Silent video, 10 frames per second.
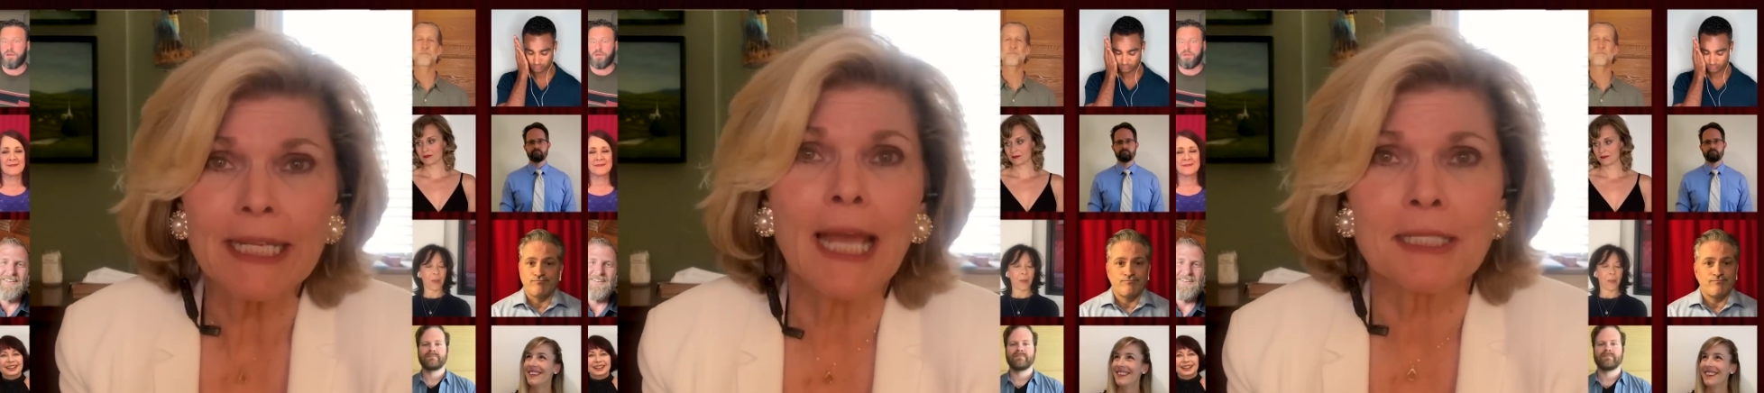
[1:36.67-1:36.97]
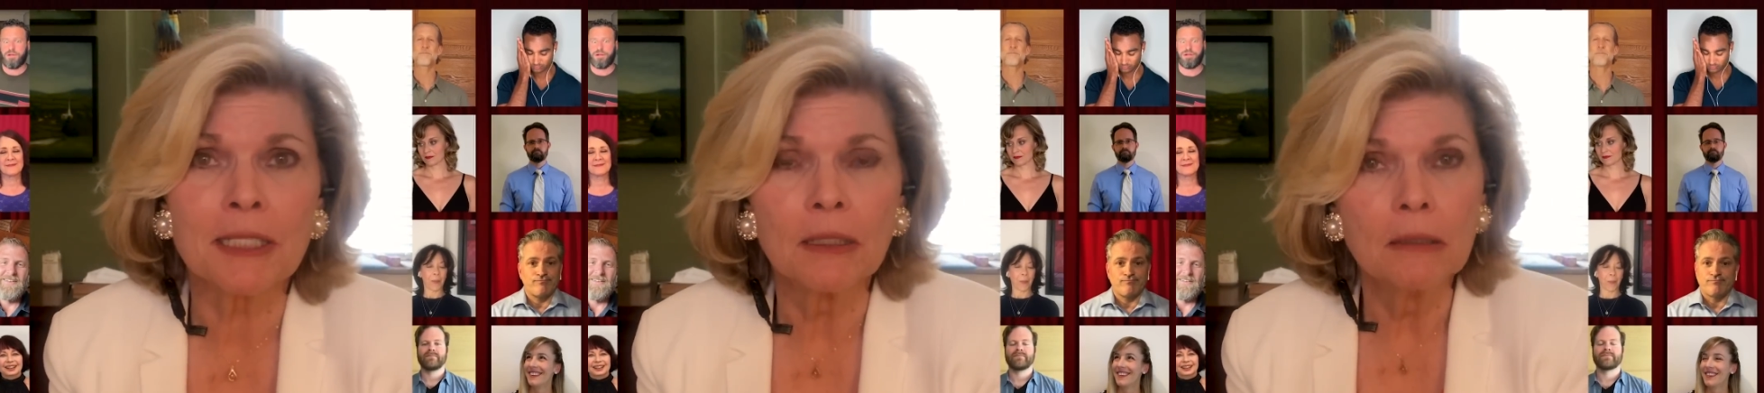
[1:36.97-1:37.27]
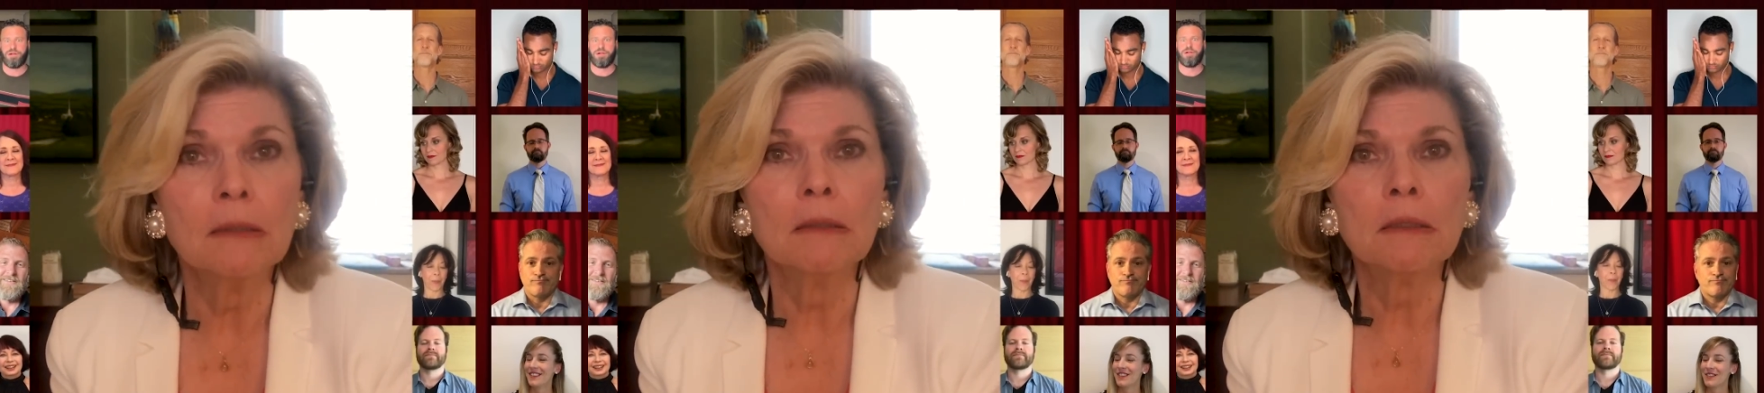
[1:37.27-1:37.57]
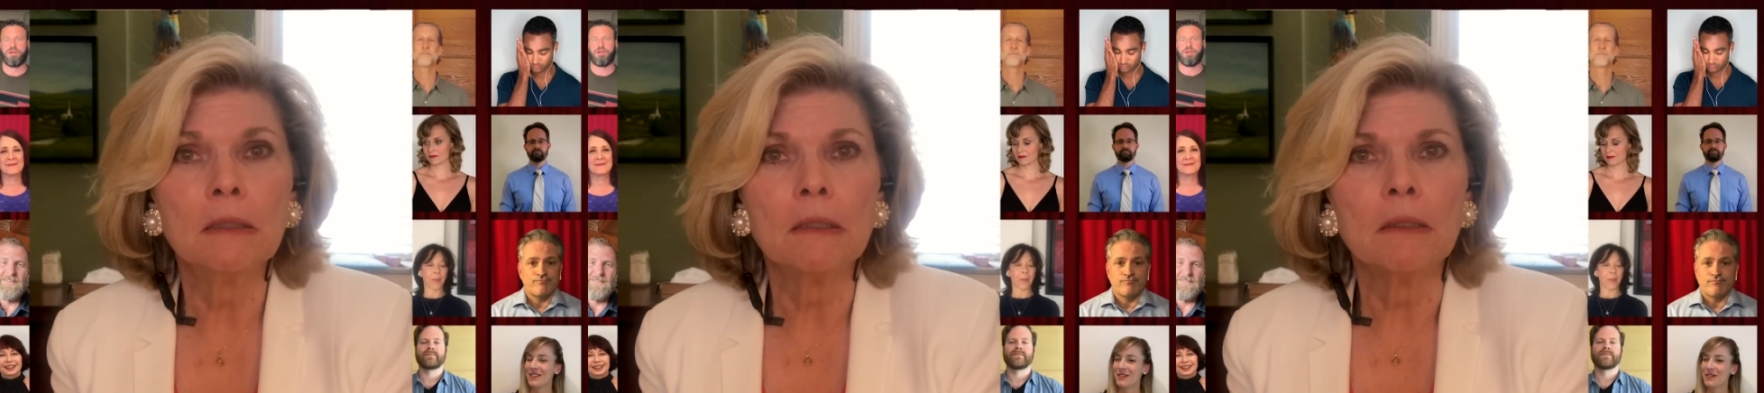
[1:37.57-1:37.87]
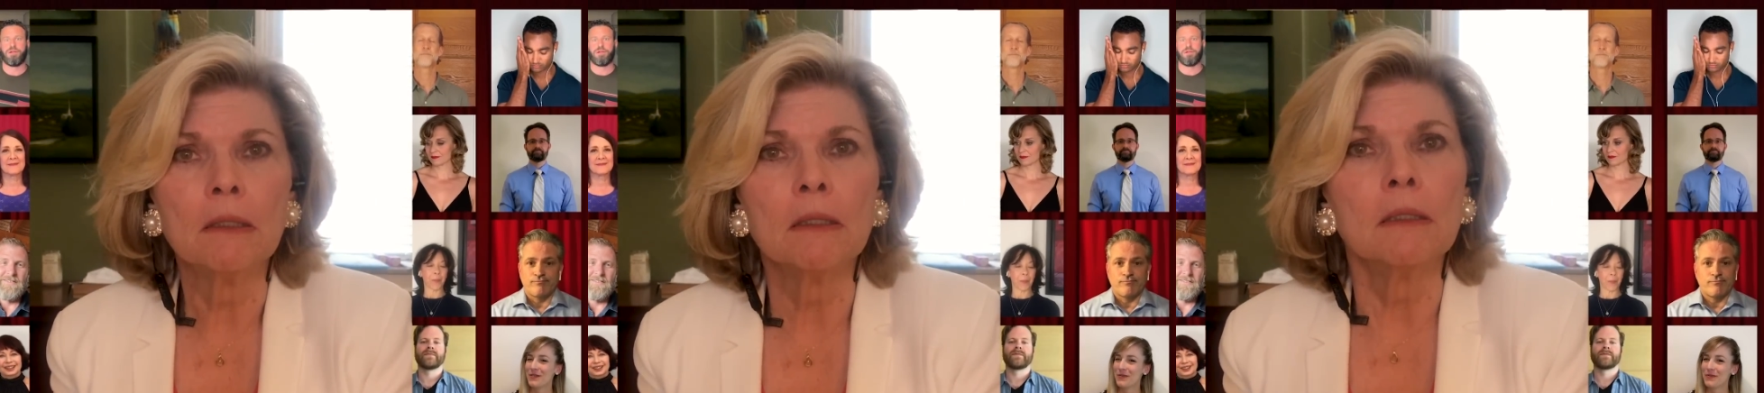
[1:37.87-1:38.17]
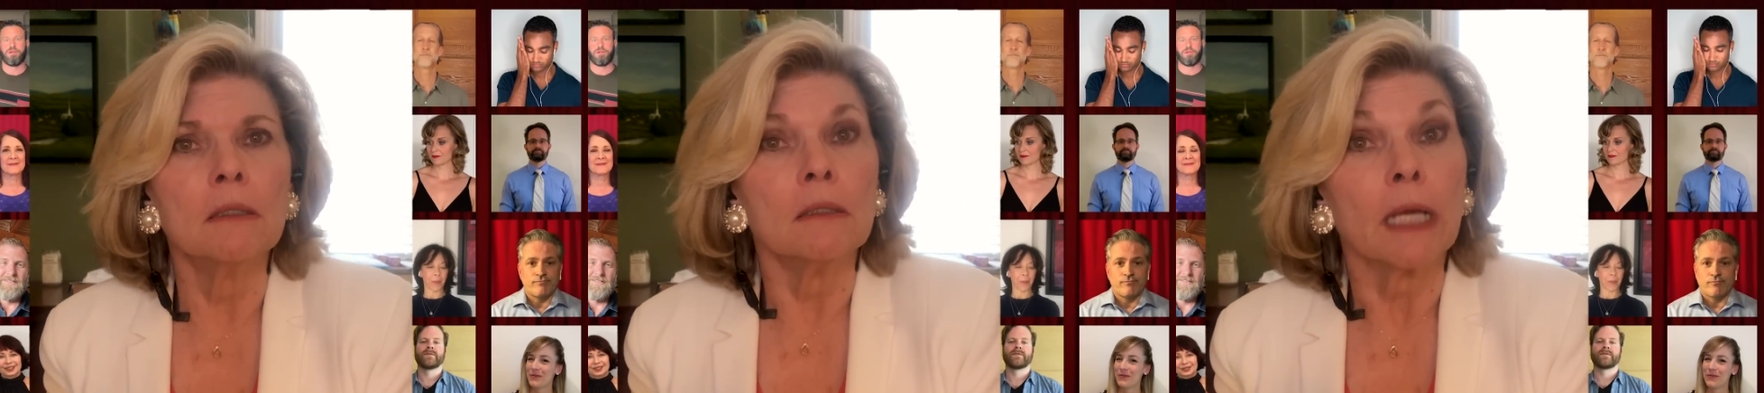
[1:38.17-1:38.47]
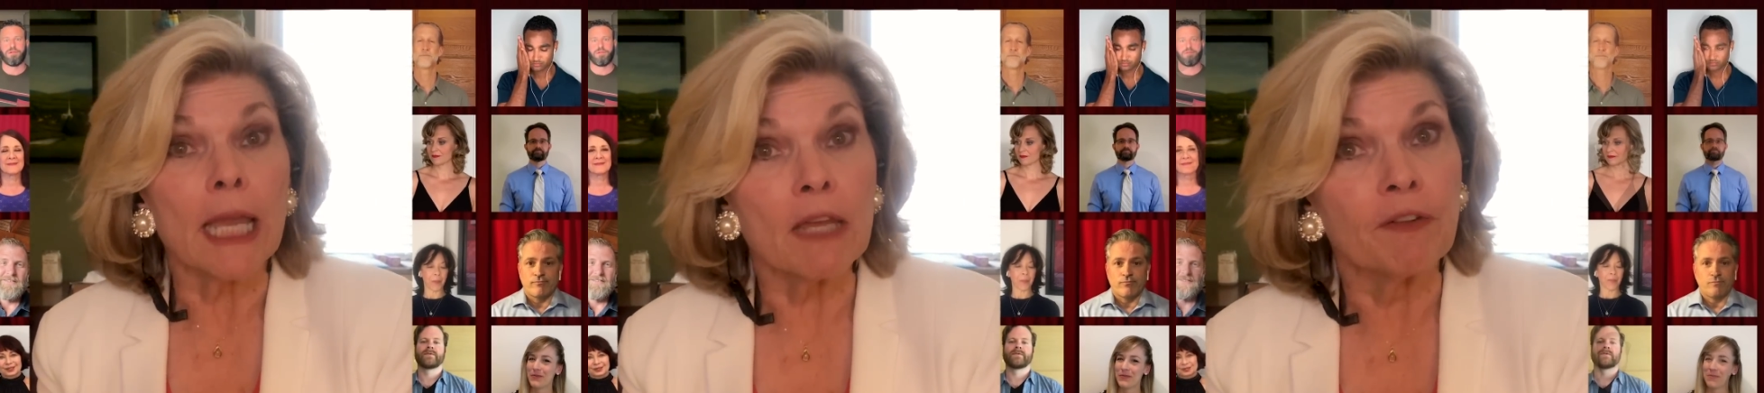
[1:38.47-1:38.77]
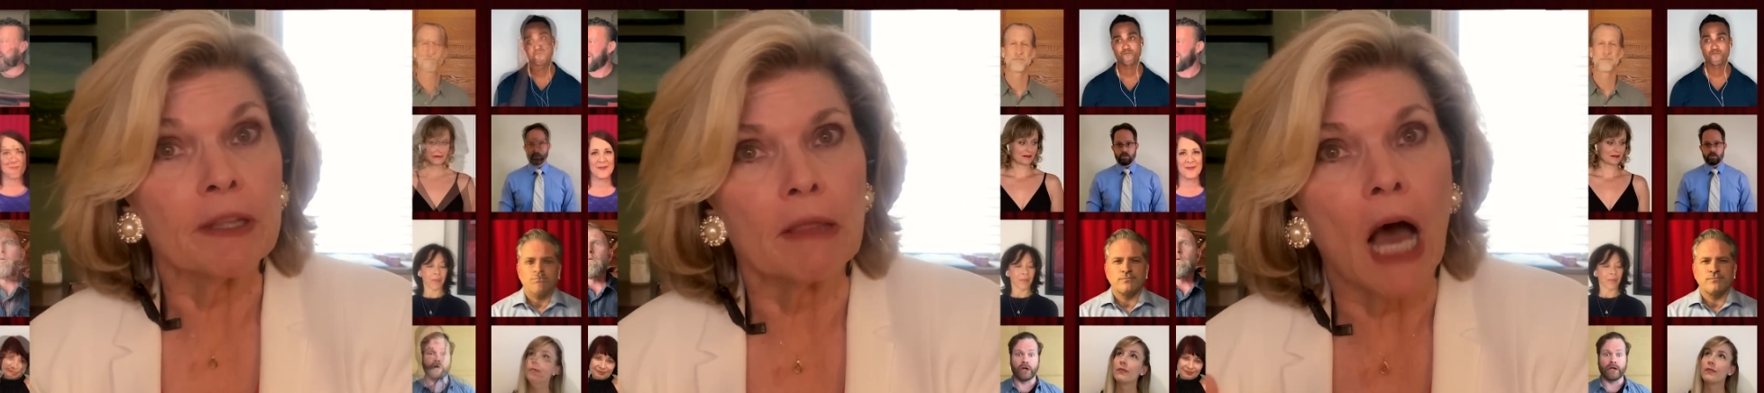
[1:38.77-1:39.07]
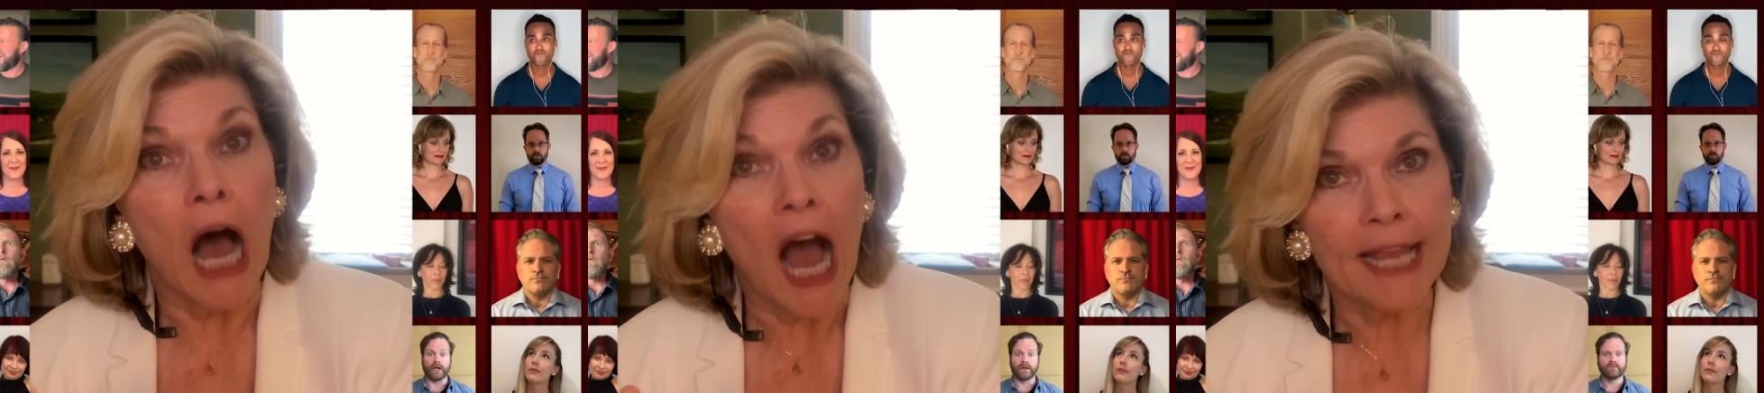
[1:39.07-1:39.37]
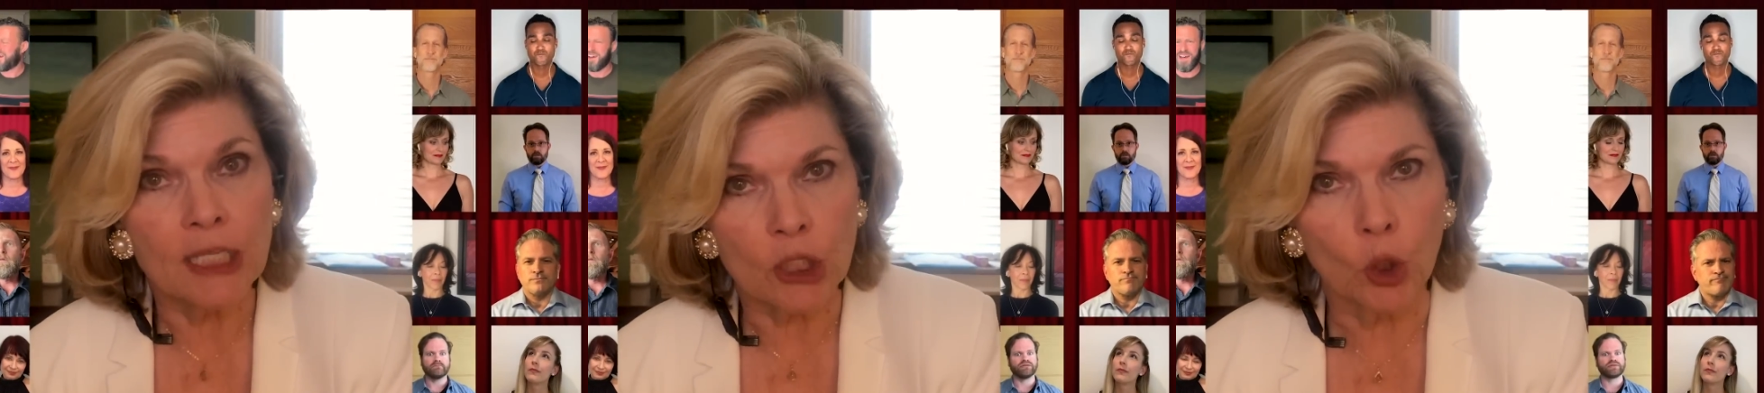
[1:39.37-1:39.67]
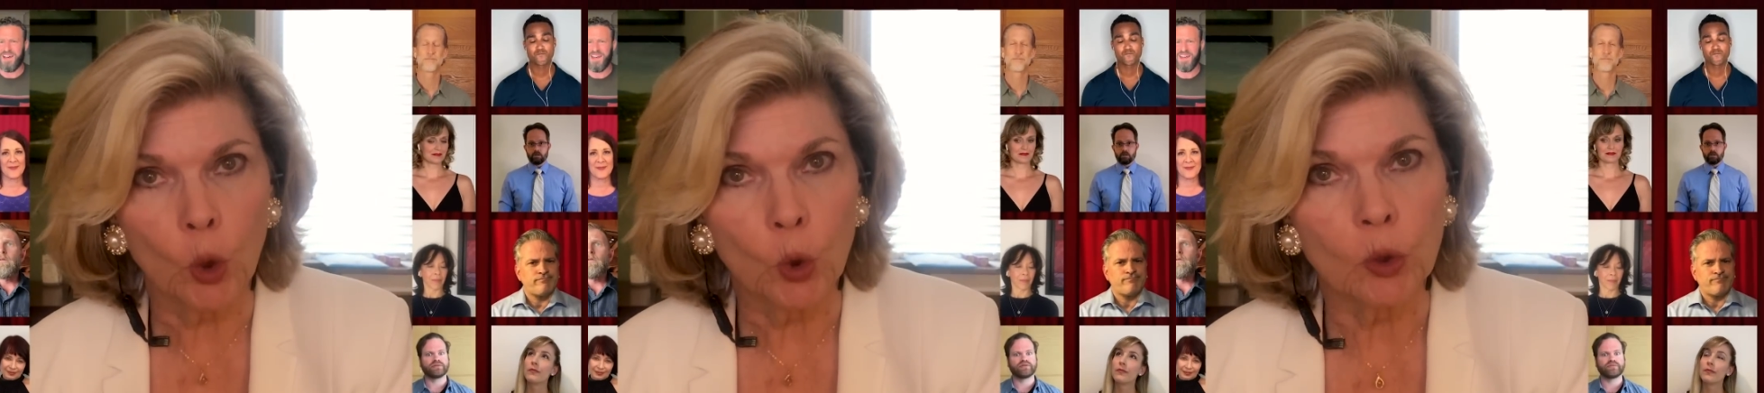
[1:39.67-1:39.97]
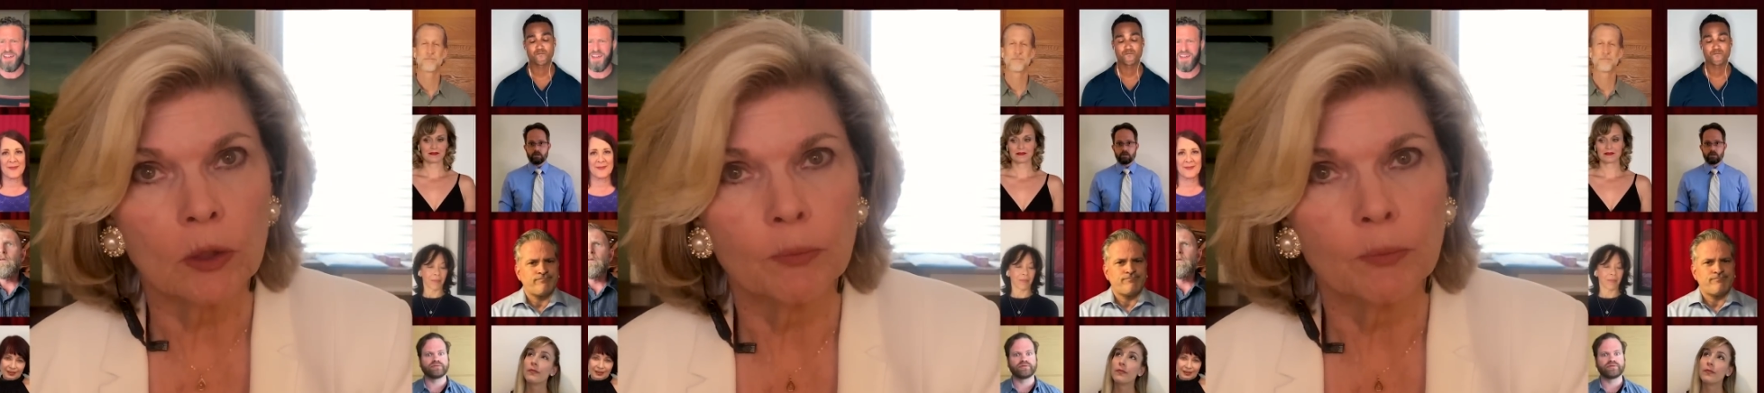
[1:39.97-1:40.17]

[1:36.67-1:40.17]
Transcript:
Speaker 1: yes, even the high school